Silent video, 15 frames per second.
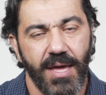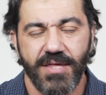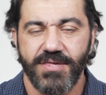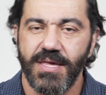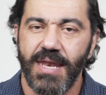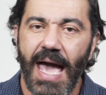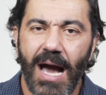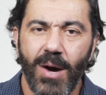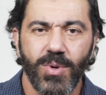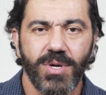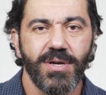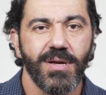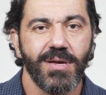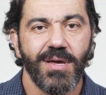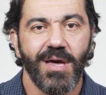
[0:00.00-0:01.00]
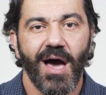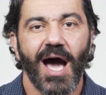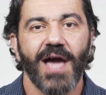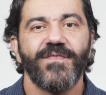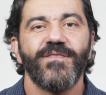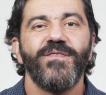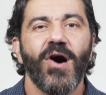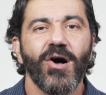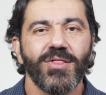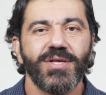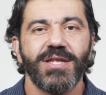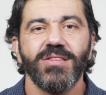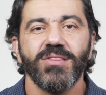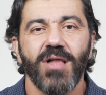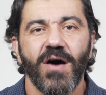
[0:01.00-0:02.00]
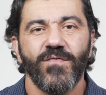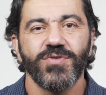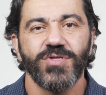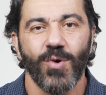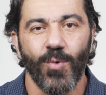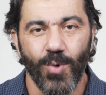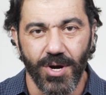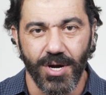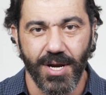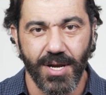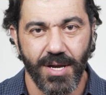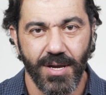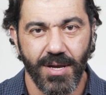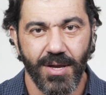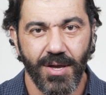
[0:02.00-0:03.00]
And he said, Howard, I've fallen in love with the work.